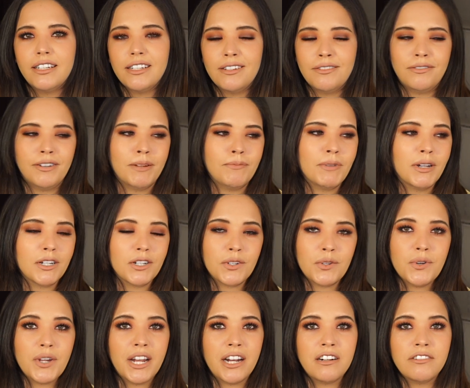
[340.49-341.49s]
if I'm not
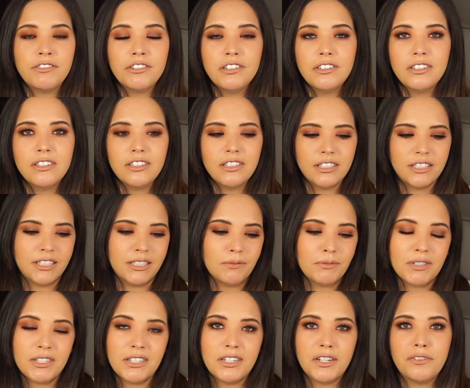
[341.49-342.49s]
too careful,
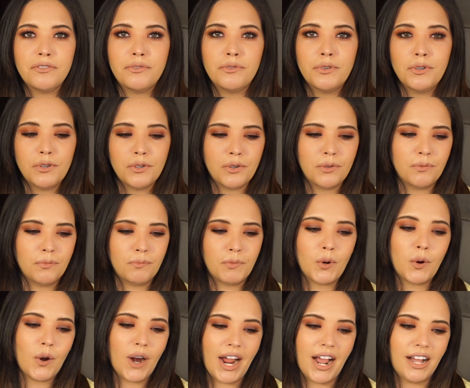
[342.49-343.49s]
some stuff will
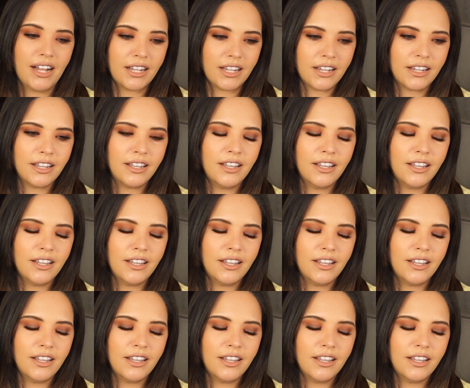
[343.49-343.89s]
crack.